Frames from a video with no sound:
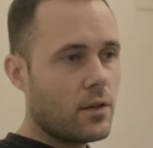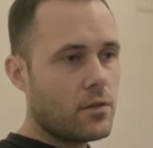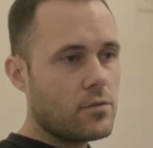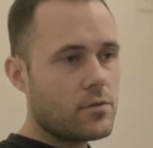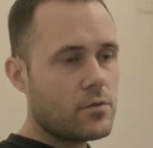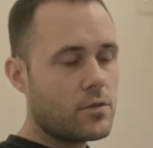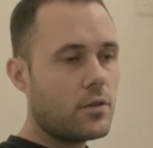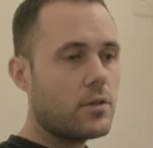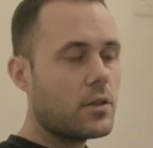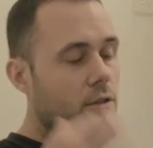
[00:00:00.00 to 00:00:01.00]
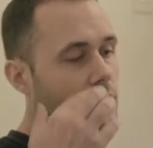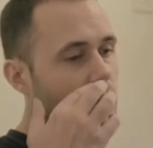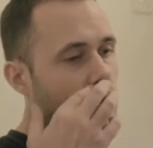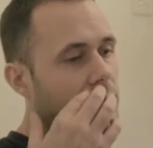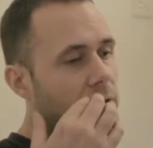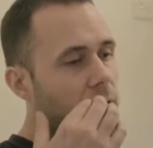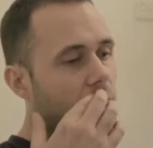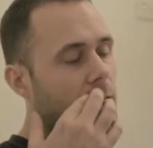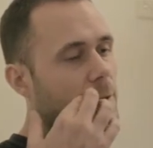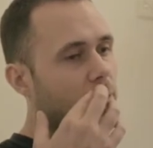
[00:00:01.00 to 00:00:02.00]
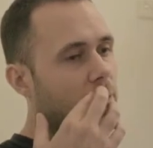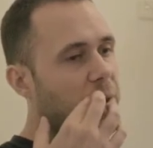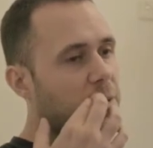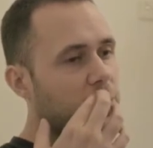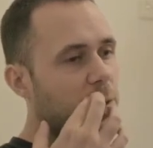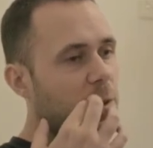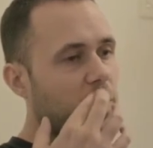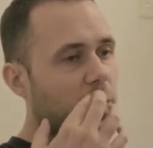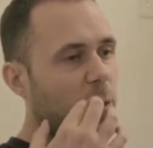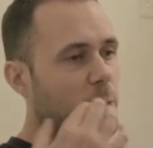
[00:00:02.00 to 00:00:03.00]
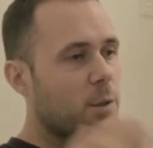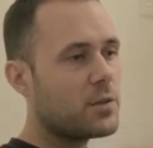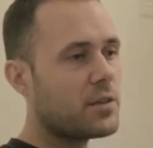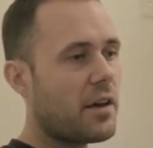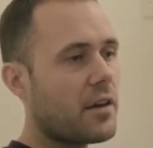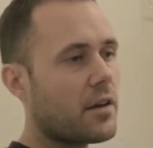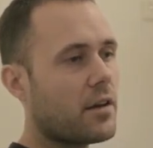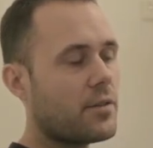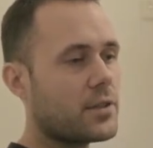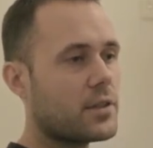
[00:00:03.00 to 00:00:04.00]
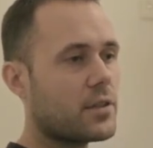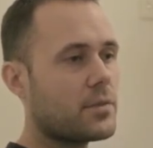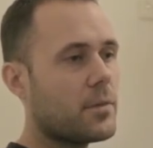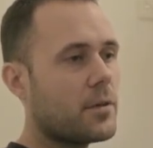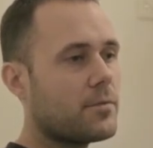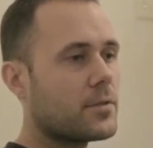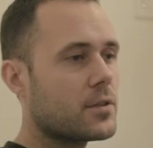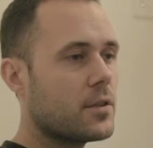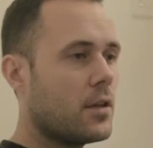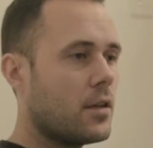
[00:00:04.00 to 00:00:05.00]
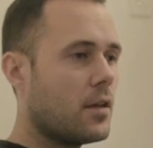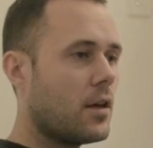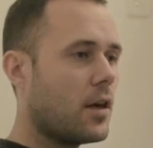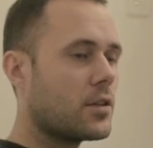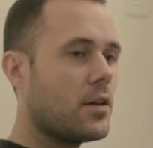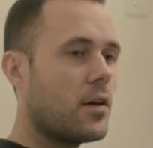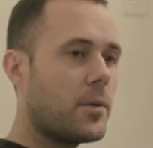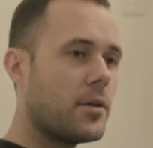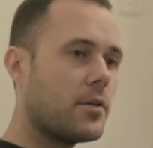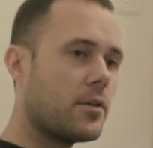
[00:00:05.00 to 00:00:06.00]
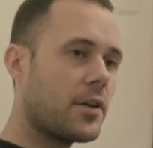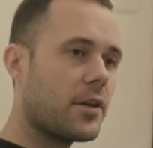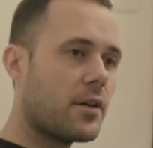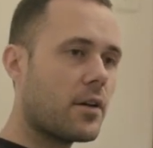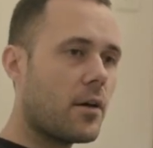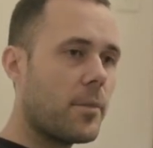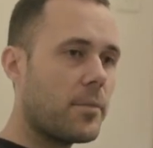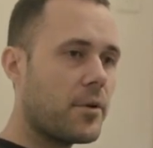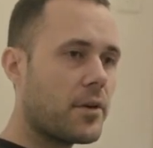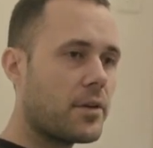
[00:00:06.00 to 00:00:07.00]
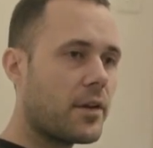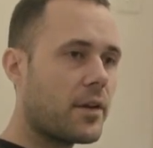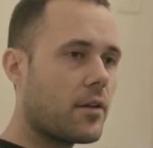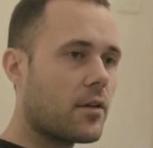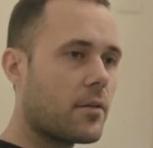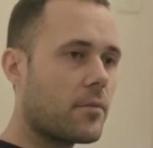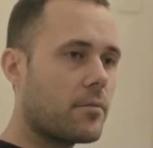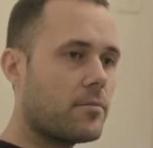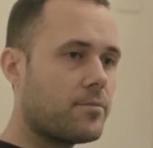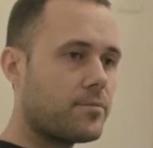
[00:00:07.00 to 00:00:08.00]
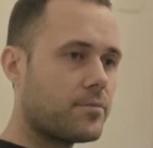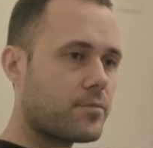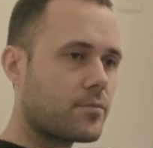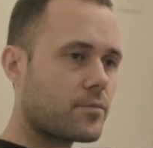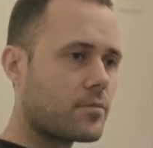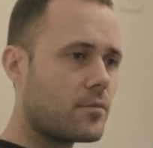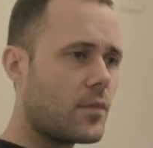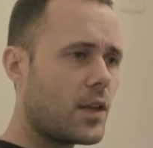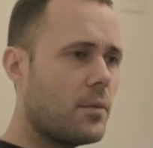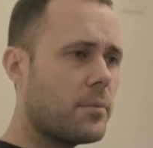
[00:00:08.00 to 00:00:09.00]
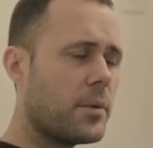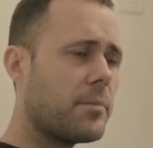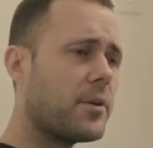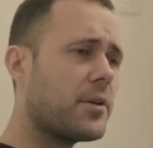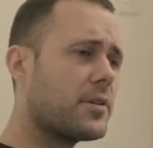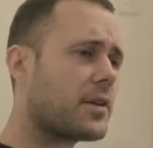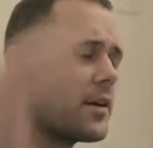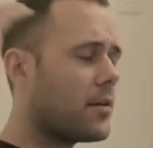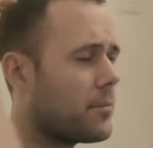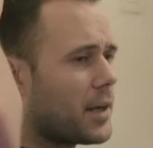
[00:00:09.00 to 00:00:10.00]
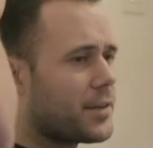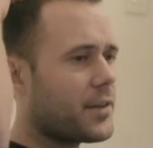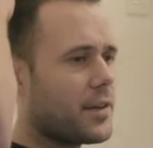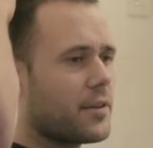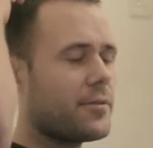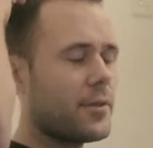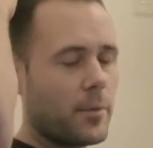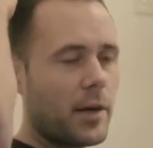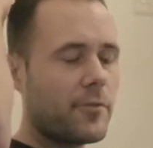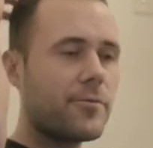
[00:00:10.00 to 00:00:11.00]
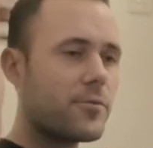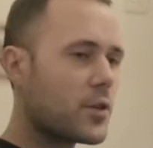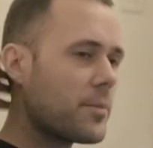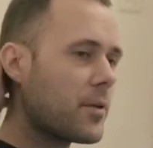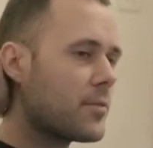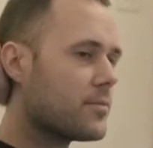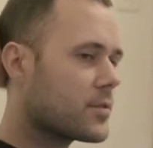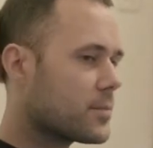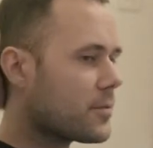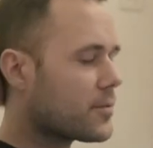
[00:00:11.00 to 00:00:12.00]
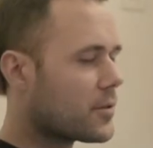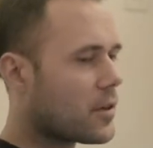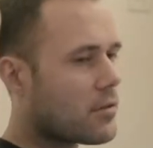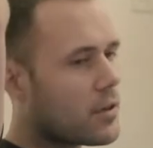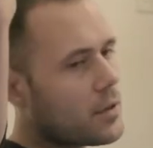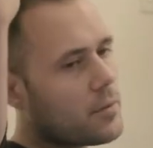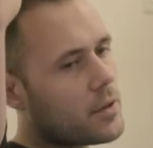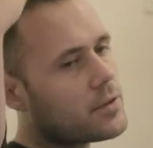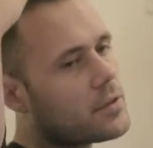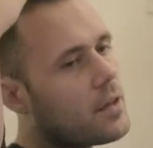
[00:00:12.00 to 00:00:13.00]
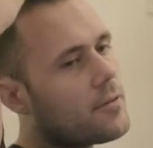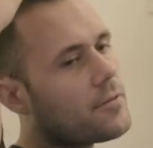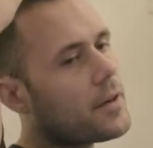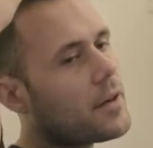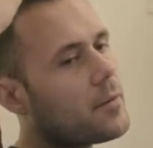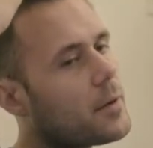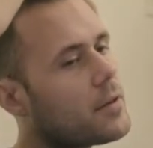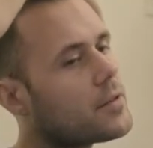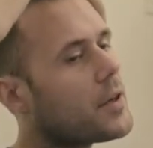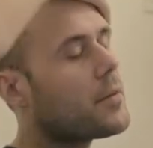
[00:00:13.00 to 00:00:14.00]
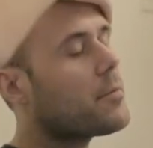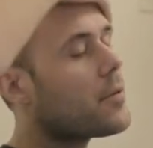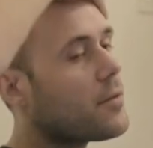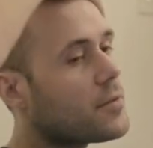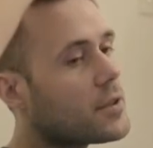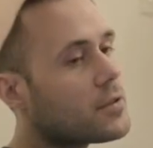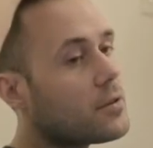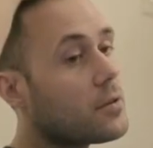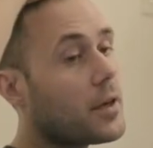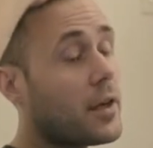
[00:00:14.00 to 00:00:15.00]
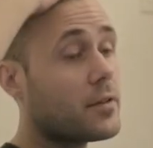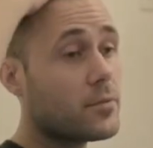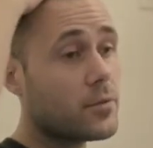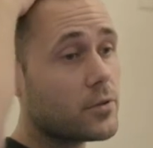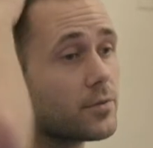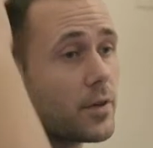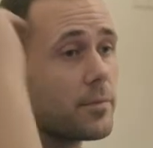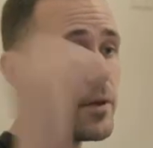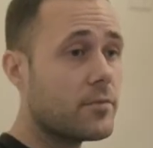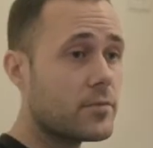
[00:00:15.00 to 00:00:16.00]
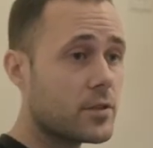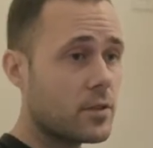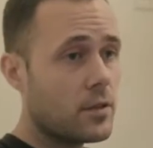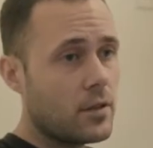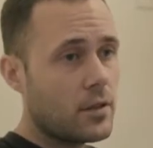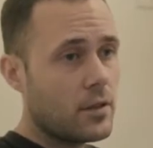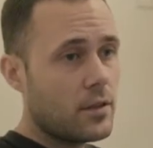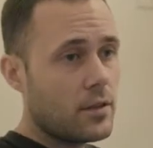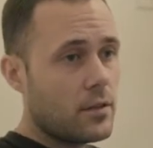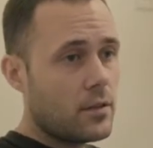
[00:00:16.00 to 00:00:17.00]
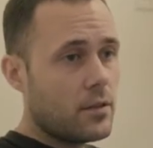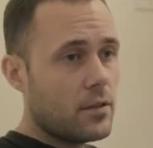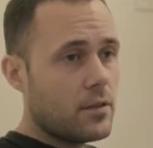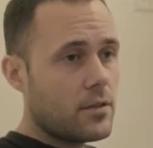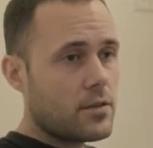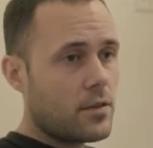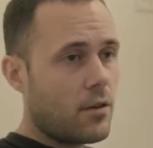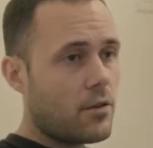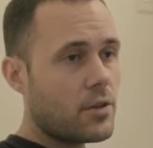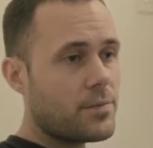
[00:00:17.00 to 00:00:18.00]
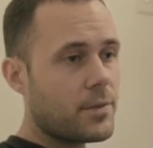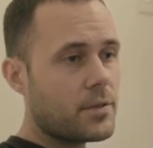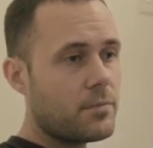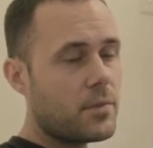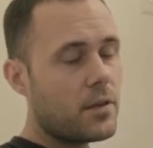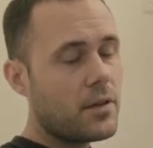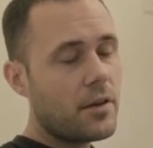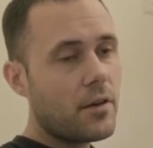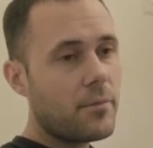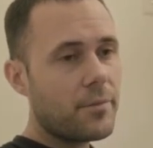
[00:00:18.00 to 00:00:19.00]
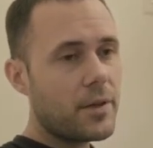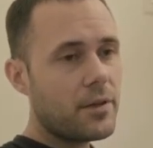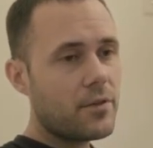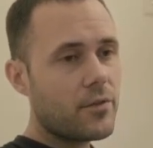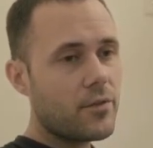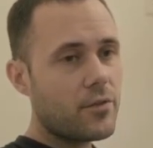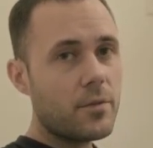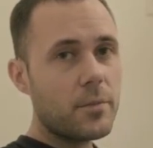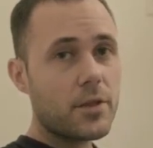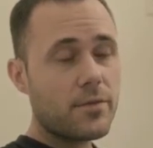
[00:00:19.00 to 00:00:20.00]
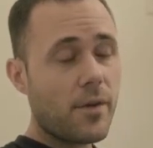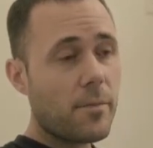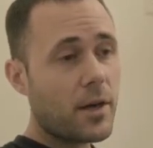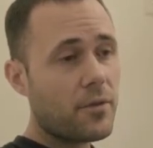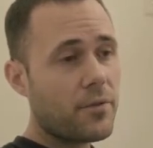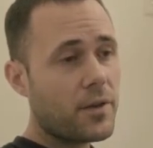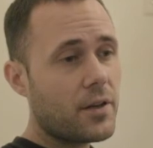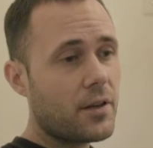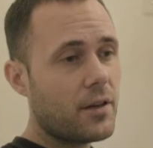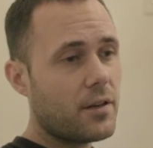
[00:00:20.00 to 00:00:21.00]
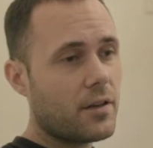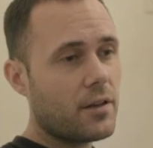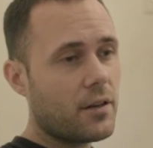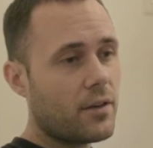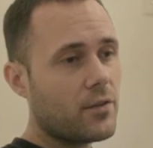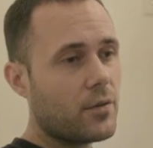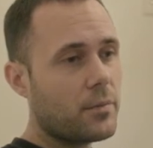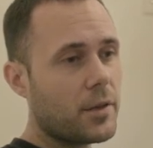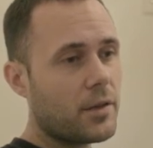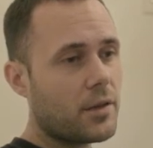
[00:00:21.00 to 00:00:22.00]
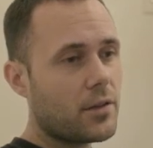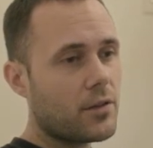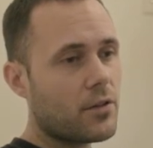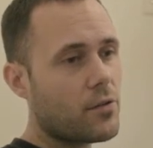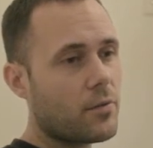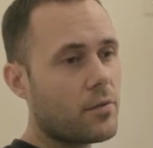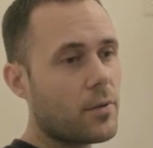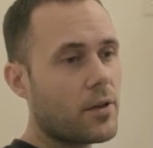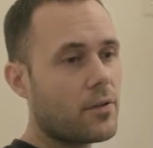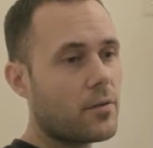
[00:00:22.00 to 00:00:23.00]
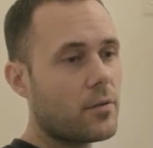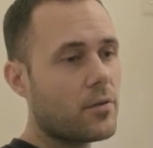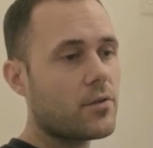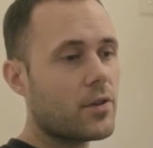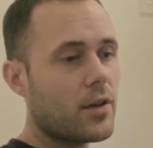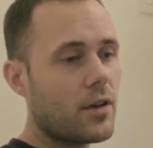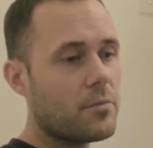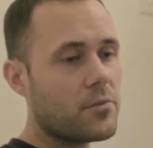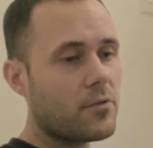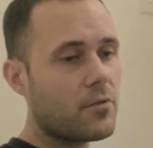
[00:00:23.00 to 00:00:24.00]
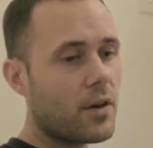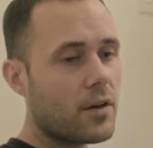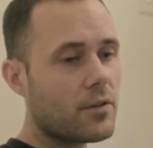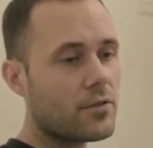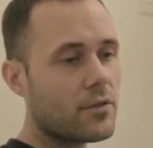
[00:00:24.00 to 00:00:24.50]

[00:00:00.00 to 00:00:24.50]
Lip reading: So it's still very early days, so it could take another 6 months. Actually, I've been putting a date on Matic for about 3 months before I really want to start thinking about taking profits, or getting towards 3 months. So Christmas might not be too much of a bad thing, and I guess it will be a nice Christmas present once it comes around.